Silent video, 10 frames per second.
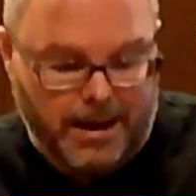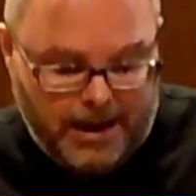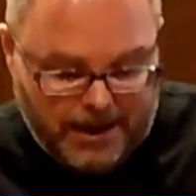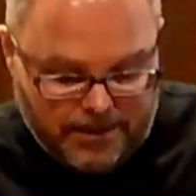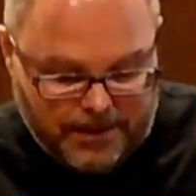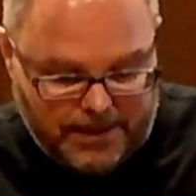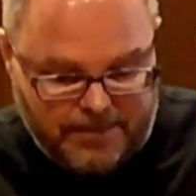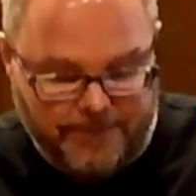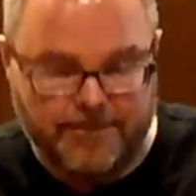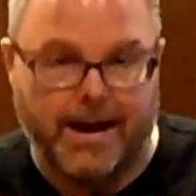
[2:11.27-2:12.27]
And then
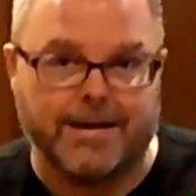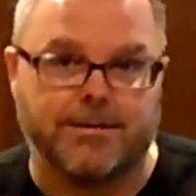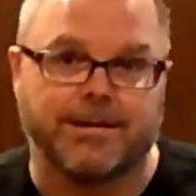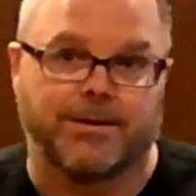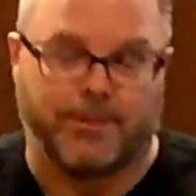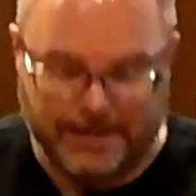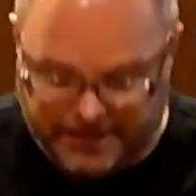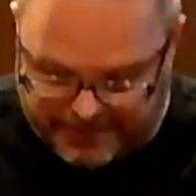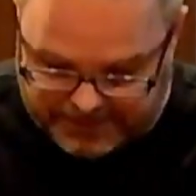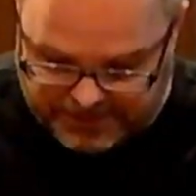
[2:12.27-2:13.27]
the final
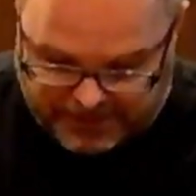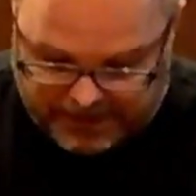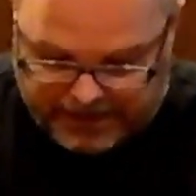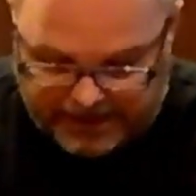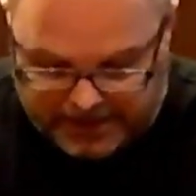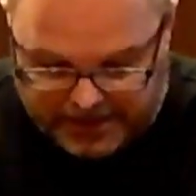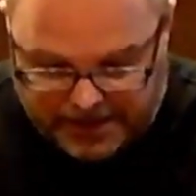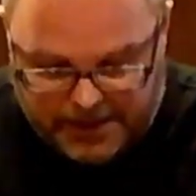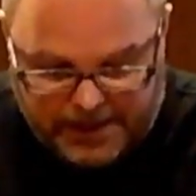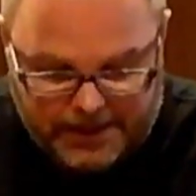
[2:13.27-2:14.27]
ingredient that you're going to need
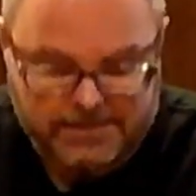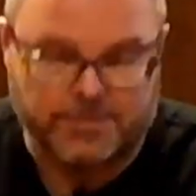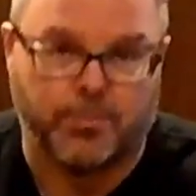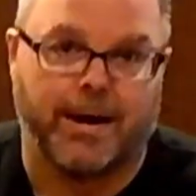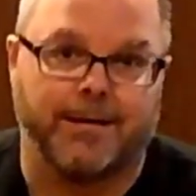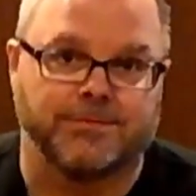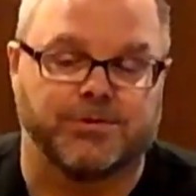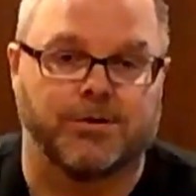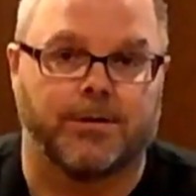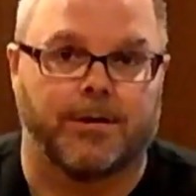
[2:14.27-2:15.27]
is brown
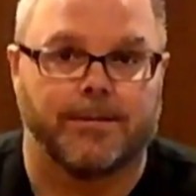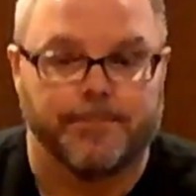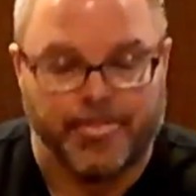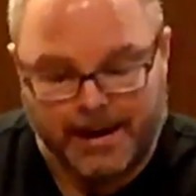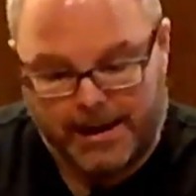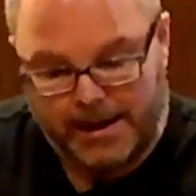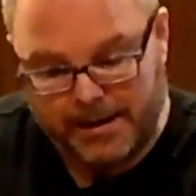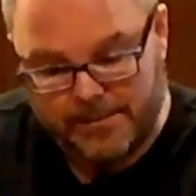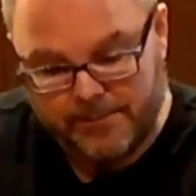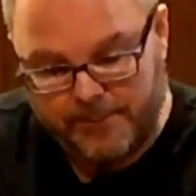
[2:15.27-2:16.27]
sugar.
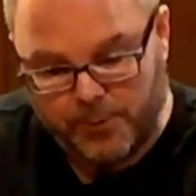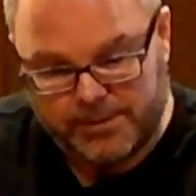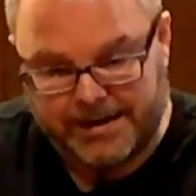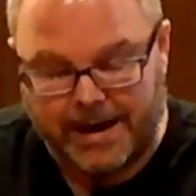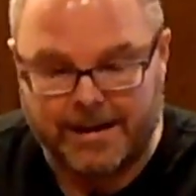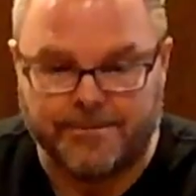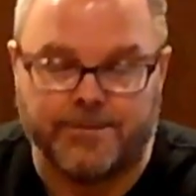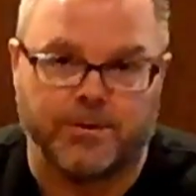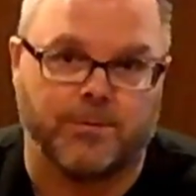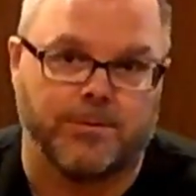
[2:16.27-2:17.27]
And for Thai
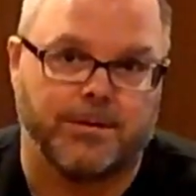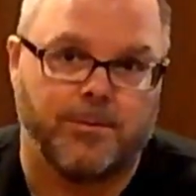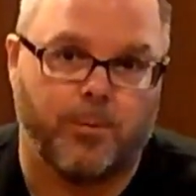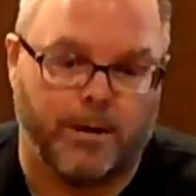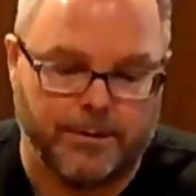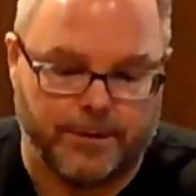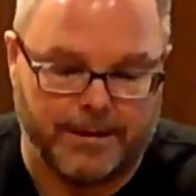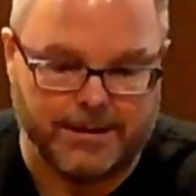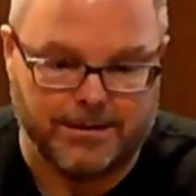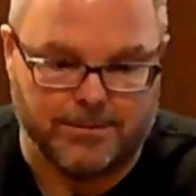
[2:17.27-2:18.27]
food, one
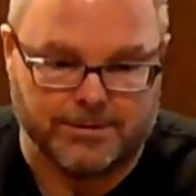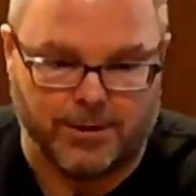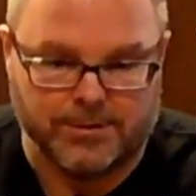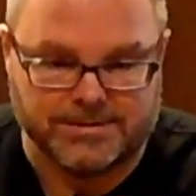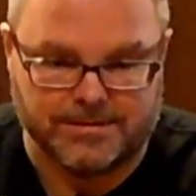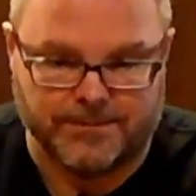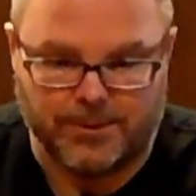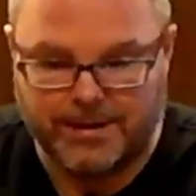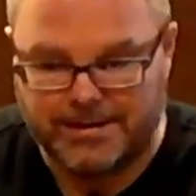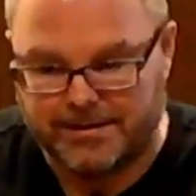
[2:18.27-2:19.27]
thing that you'll notice if
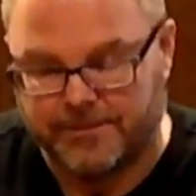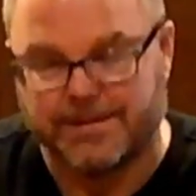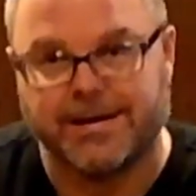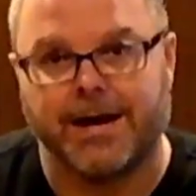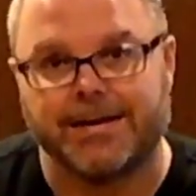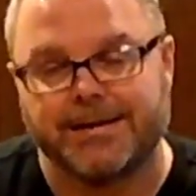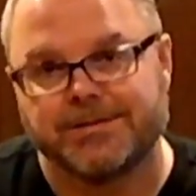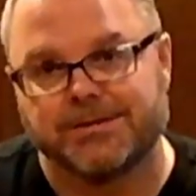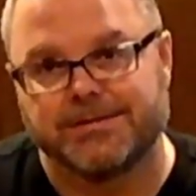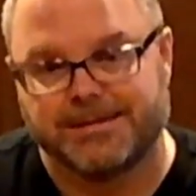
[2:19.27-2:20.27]
you eat different Thai
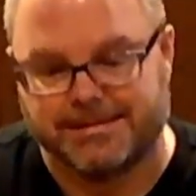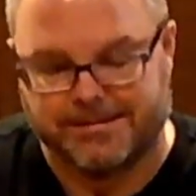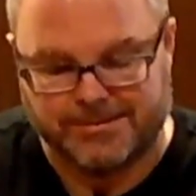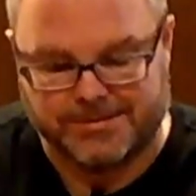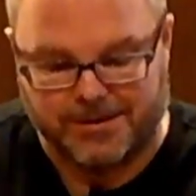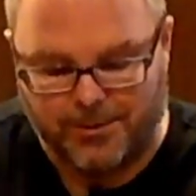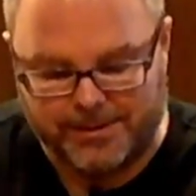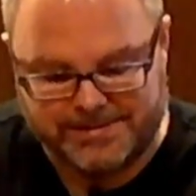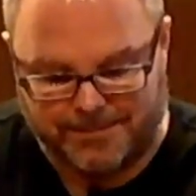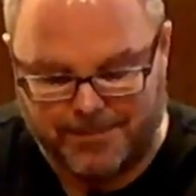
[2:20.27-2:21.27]
dishes is there's
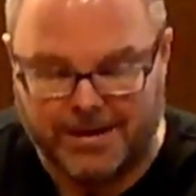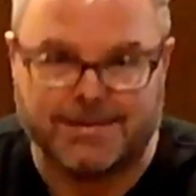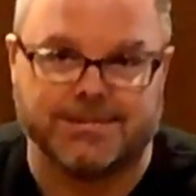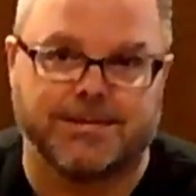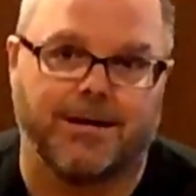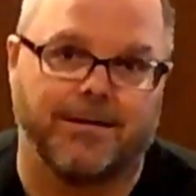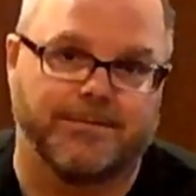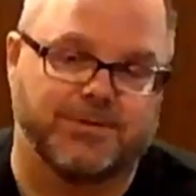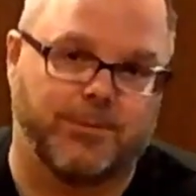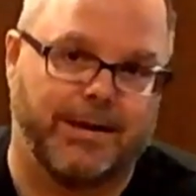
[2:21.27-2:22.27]
always a mix
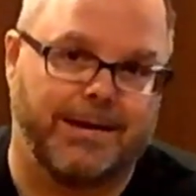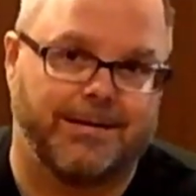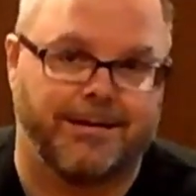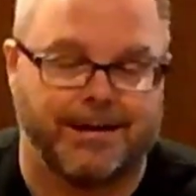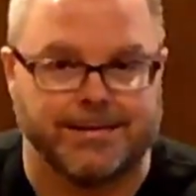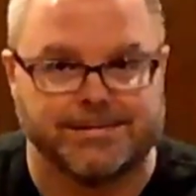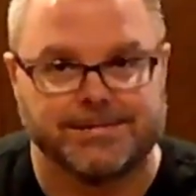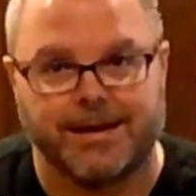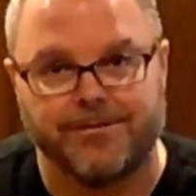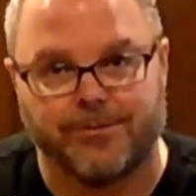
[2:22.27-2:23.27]
of sweet and
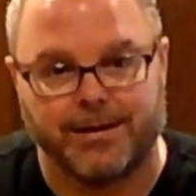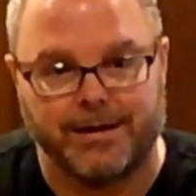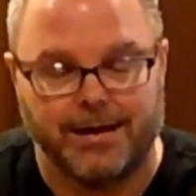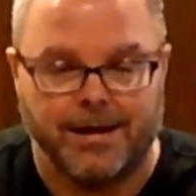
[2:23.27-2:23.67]
savory